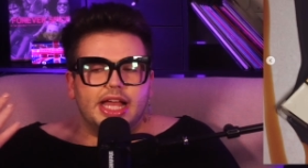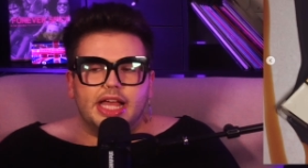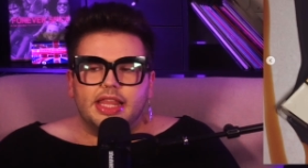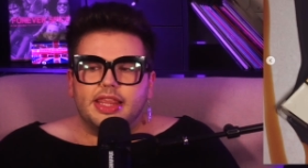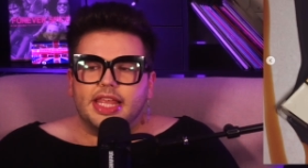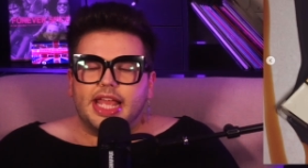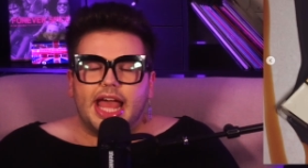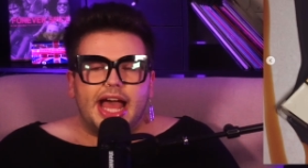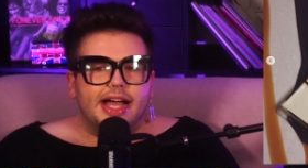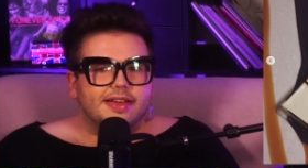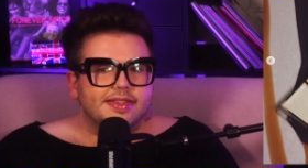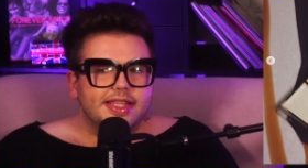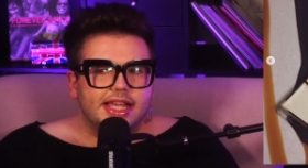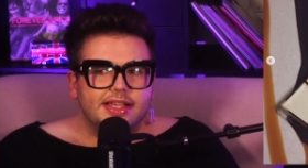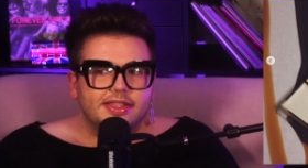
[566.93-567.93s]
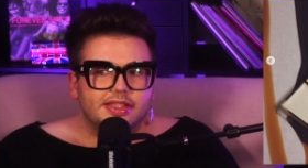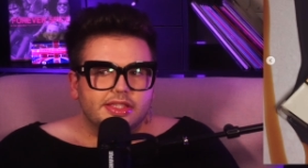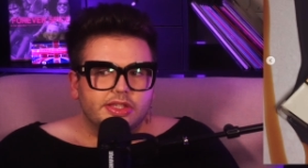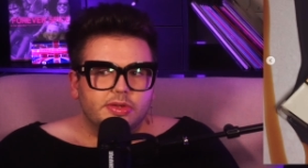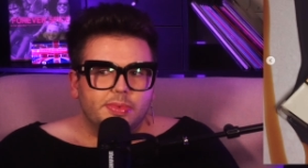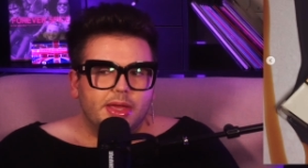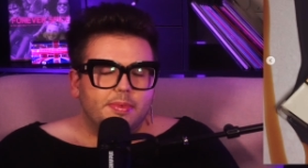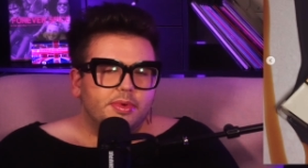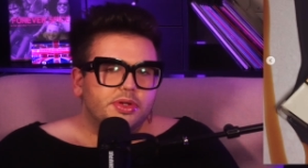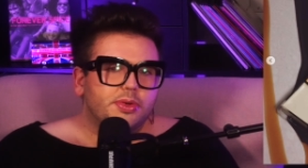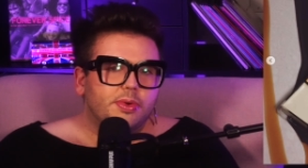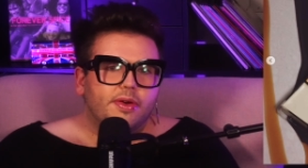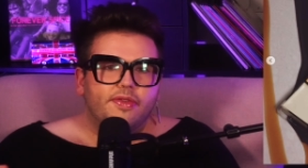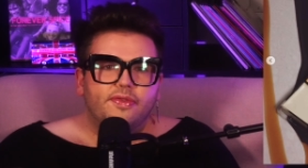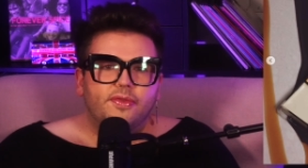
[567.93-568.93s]
like access to be able to
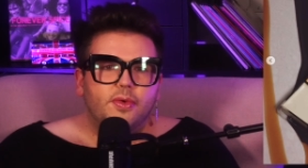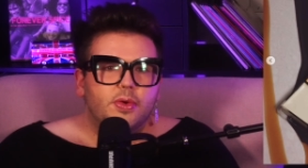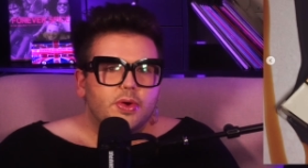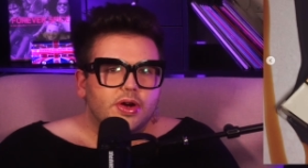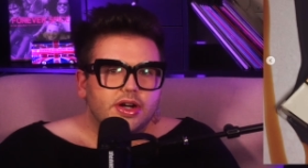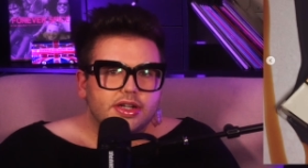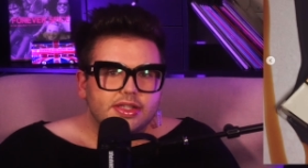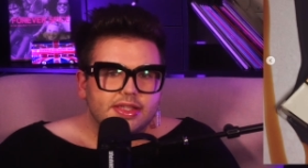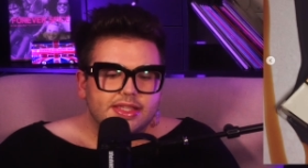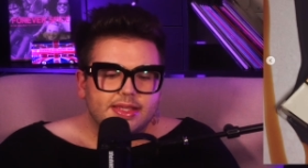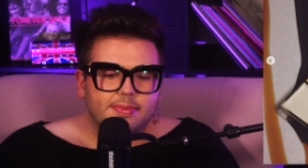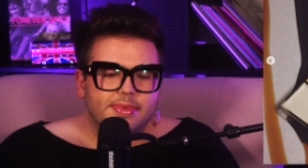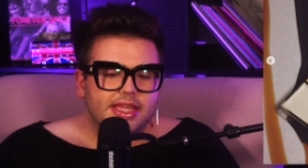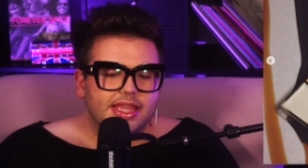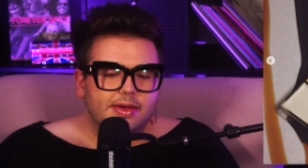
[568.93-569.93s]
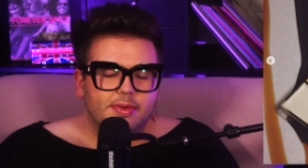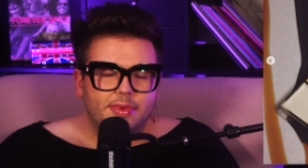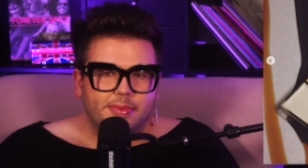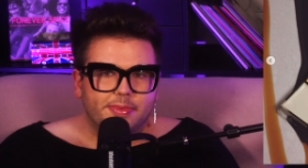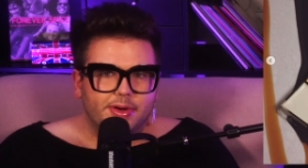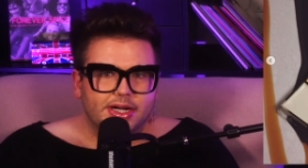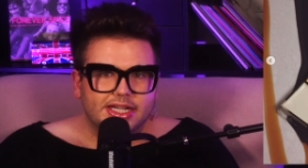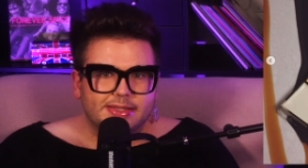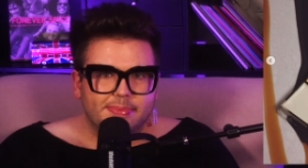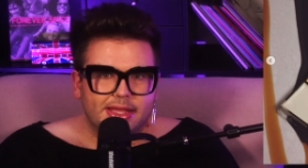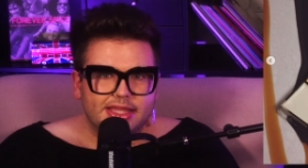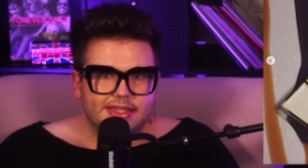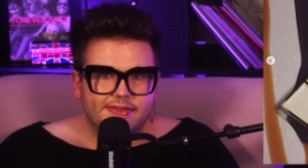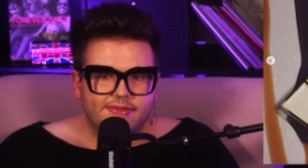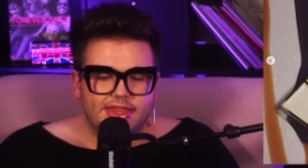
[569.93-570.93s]
afford something that would be more
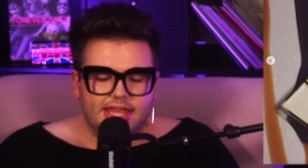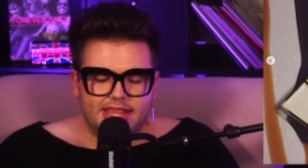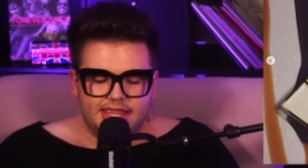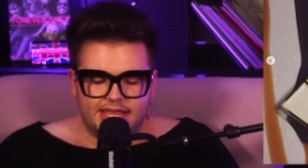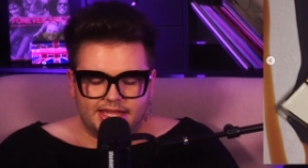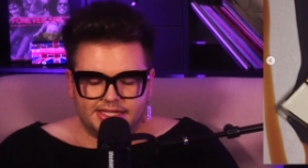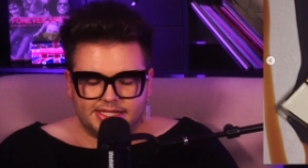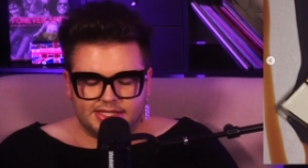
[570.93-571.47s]
expensive than this.